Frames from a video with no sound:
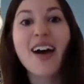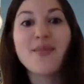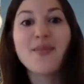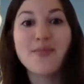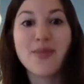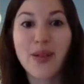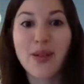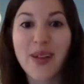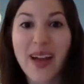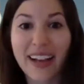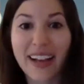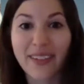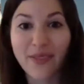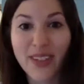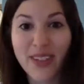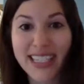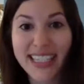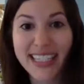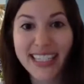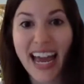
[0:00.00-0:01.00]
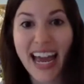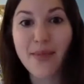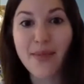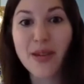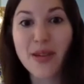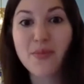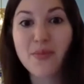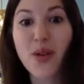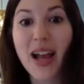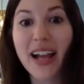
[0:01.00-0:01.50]
Breakfast time
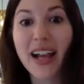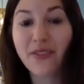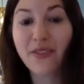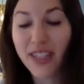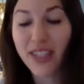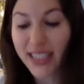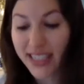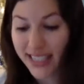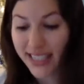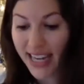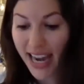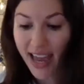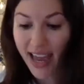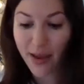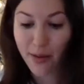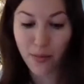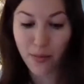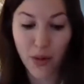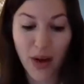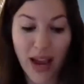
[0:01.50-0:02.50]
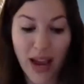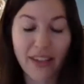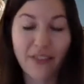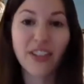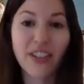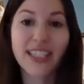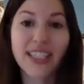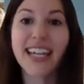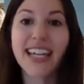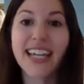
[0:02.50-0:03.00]
and breakfast time,
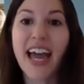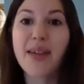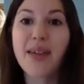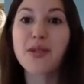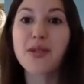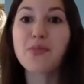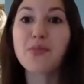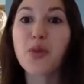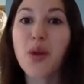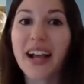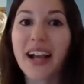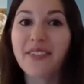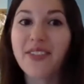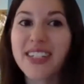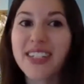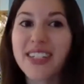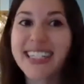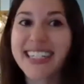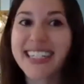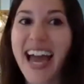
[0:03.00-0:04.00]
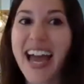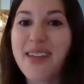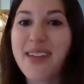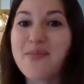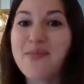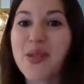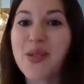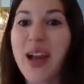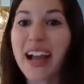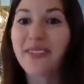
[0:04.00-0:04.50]
breakfast time and breakfast time,
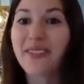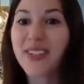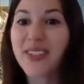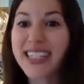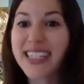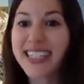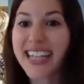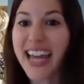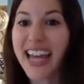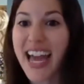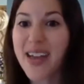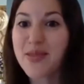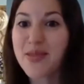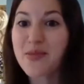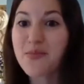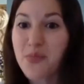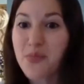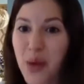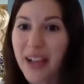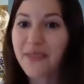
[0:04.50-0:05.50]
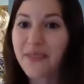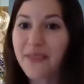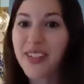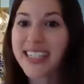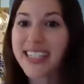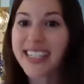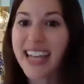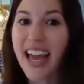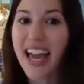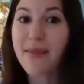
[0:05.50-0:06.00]
breakfast time and
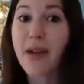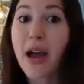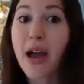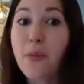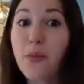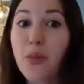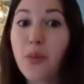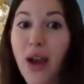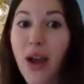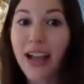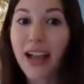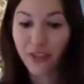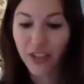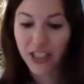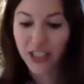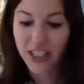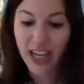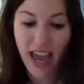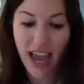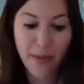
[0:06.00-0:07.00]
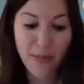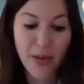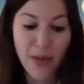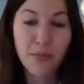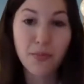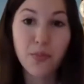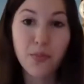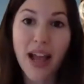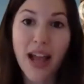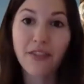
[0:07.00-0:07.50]
breakfast time, breakfast time
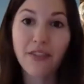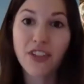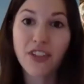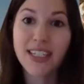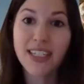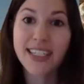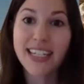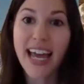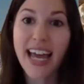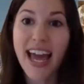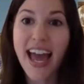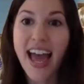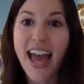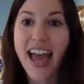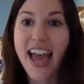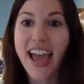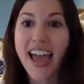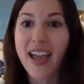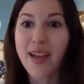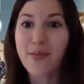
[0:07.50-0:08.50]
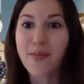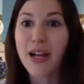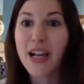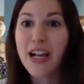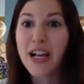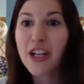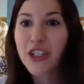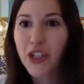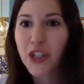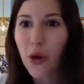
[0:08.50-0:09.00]
and breakfast time.
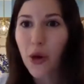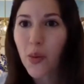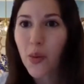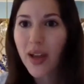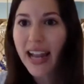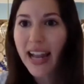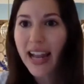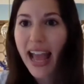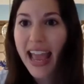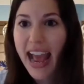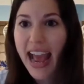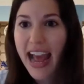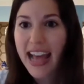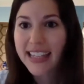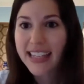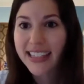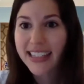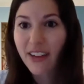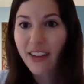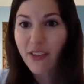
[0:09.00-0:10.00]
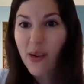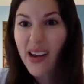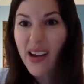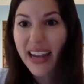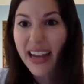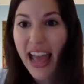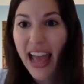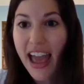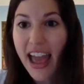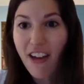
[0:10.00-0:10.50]
So when I ask, I want
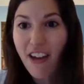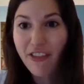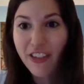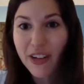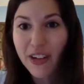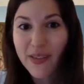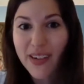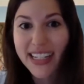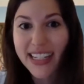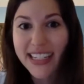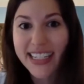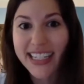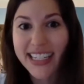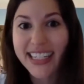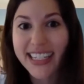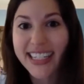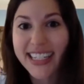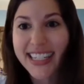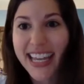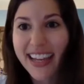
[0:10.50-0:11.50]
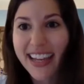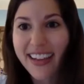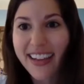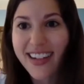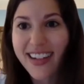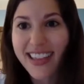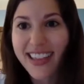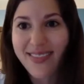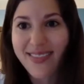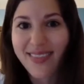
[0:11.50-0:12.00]
everyone to sing
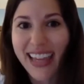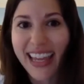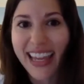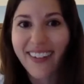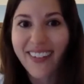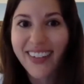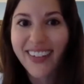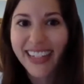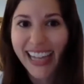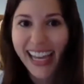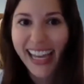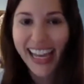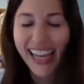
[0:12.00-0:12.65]
with me, okay?